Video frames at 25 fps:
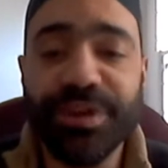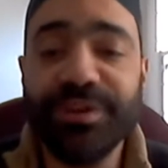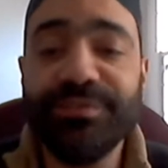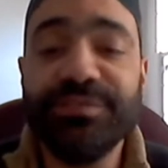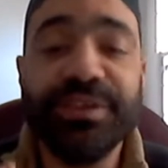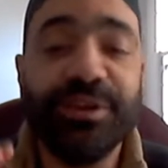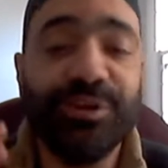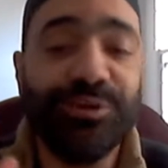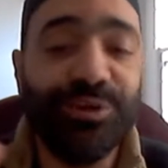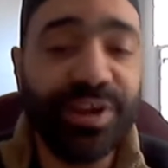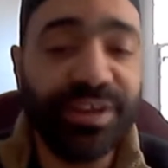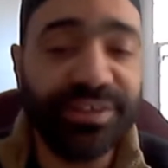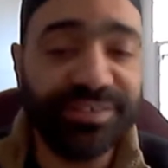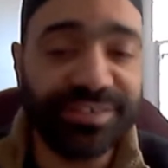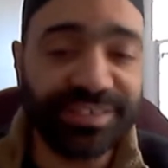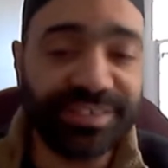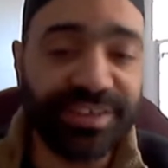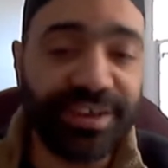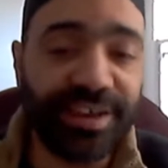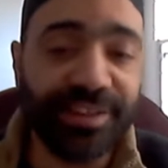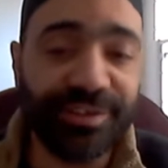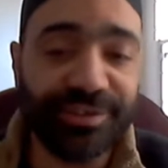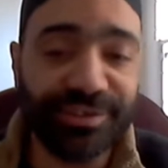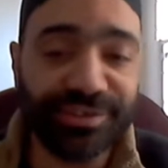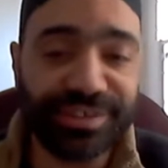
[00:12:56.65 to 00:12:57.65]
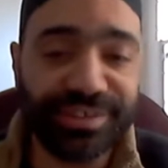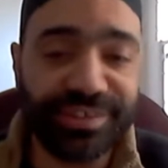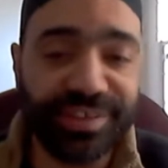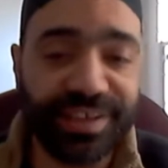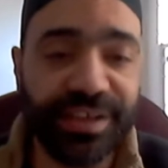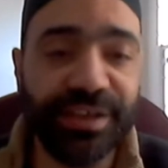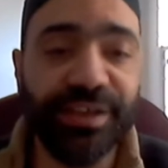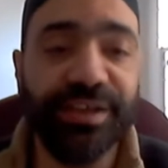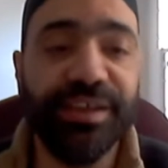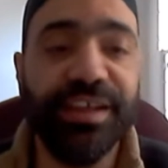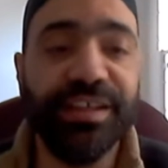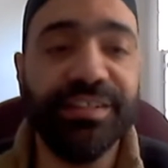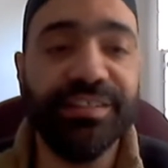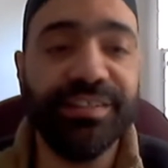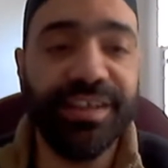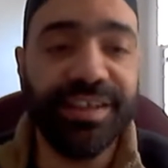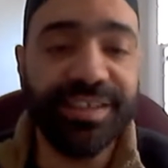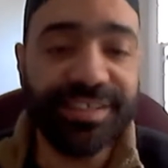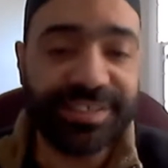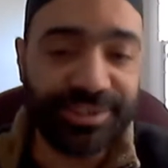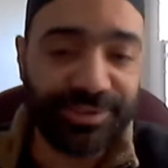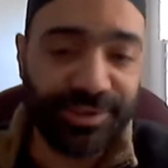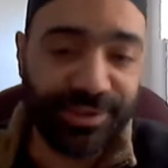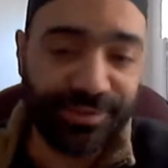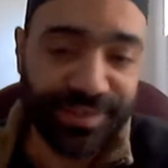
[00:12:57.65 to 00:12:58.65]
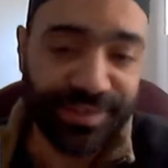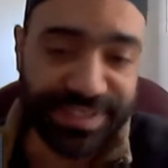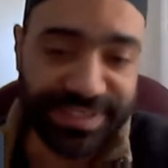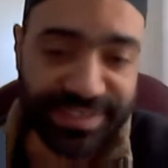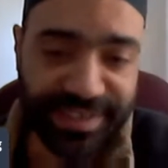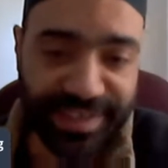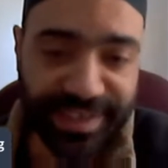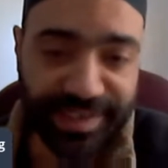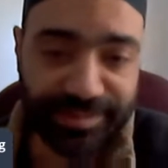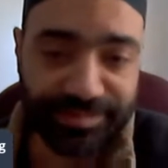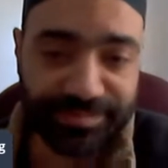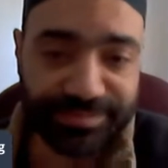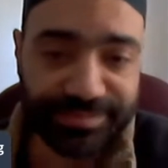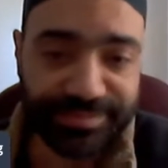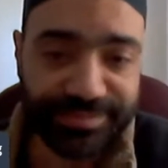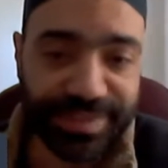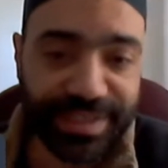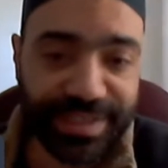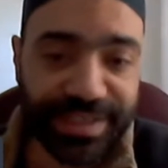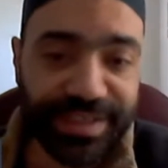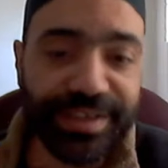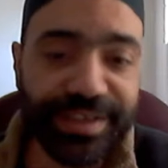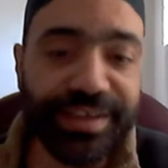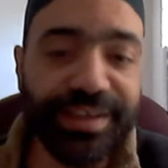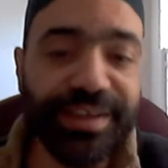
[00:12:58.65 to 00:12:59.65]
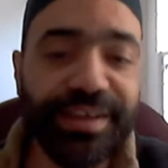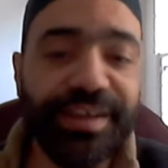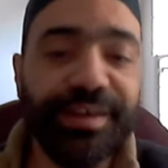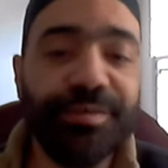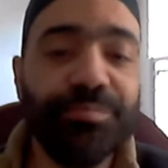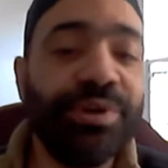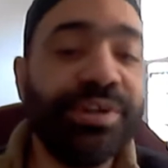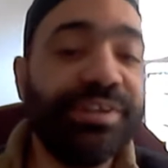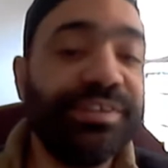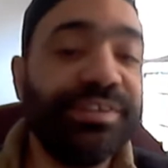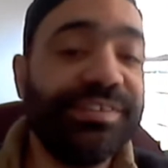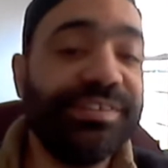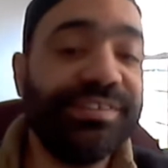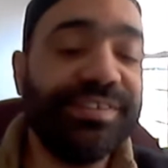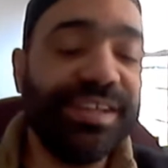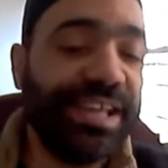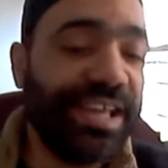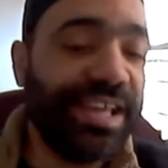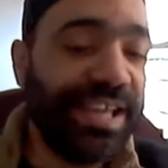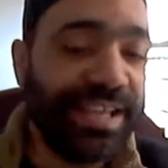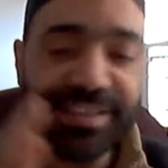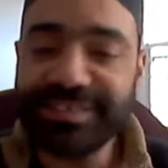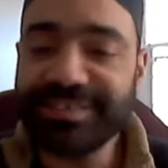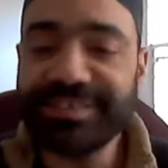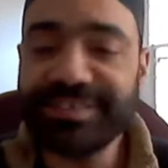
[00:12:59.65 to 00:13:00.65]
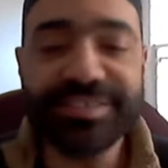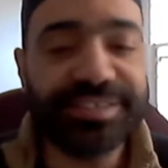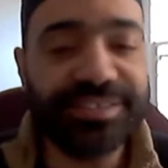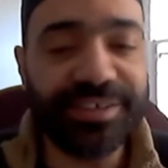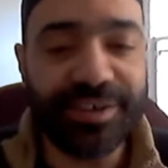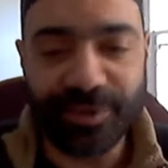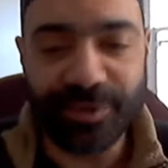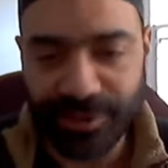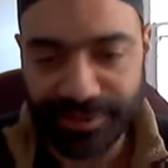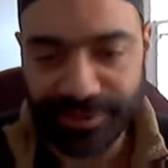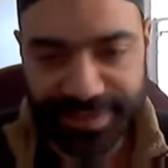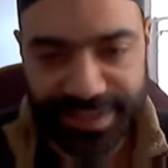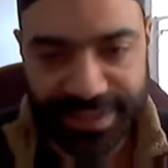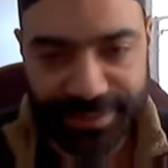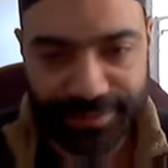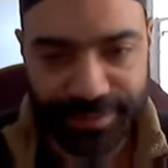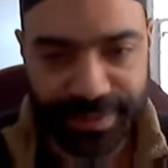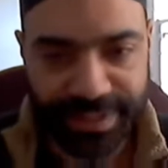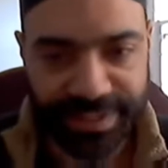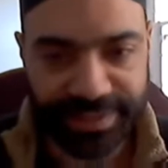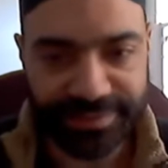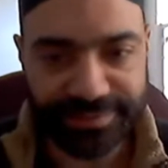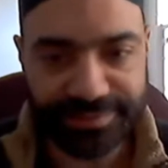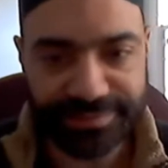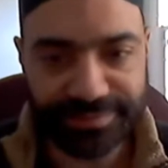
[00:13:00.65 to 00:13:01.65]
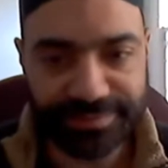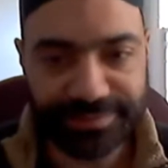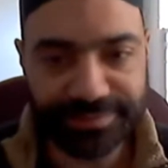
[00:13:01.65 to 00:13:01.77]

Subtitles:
one of the greatest scholars in the history of Islam. But he doesn't start off that way.